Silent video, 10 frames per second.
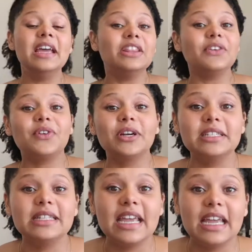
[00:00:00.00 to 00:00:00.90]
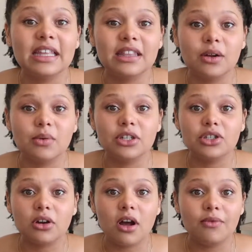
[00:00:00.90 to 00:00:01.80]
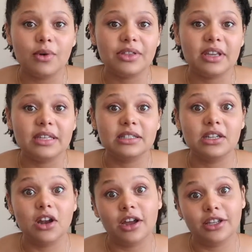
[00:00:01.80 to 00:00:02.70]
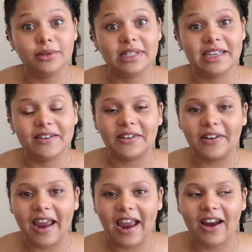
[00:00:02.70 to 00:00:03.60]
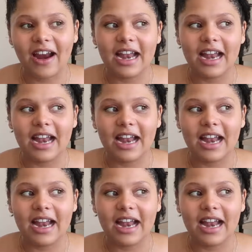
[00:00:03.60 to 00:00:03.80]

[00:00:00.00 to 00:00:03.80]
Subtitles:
The first thing that I want to start off with is to not use heat on your hair.